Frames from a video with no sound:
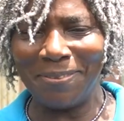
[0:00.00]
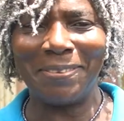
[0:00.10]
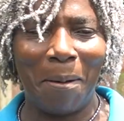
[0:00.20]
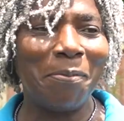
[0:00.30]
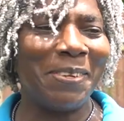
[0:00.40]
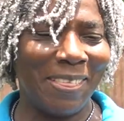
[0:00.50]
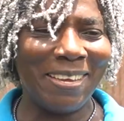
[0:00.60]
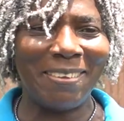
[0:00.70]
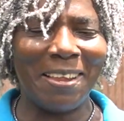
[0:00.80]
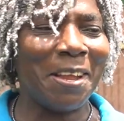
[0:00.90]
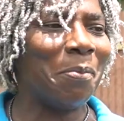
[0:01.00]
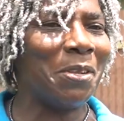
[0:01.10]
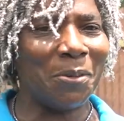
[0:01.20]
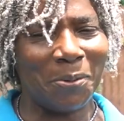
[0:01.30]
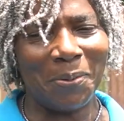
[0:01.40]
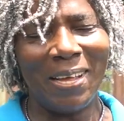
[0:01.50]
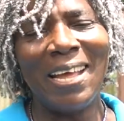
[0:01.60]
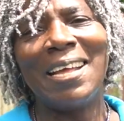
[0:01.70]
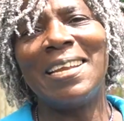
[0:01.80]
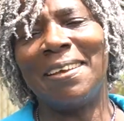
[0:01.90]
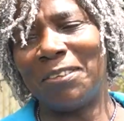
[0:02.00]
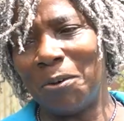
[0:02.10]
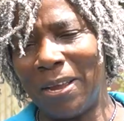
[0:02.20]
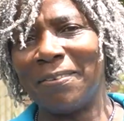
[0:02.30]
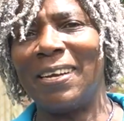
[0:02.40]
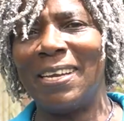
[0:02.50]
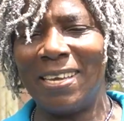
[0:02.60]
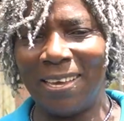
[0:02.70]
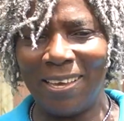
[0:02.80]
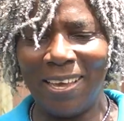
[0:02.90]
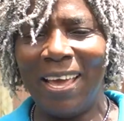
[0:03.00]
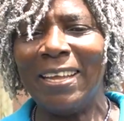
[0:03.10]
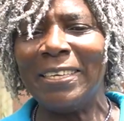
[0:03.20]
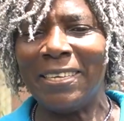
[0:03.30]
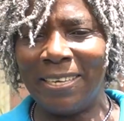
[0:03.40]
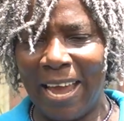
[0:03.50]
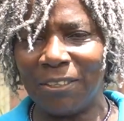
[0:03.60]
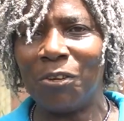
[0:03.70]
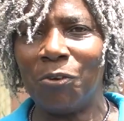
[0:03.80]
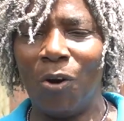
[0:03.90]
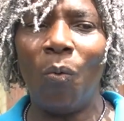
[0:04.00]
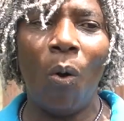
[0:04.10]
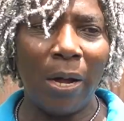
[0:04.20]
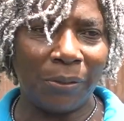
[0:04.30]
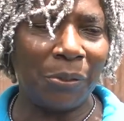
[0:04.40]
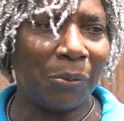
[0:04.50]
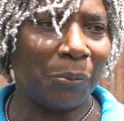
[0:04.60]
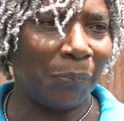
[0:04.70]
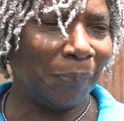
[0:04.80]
some of the things that they would do, that's how I really get to know what to do.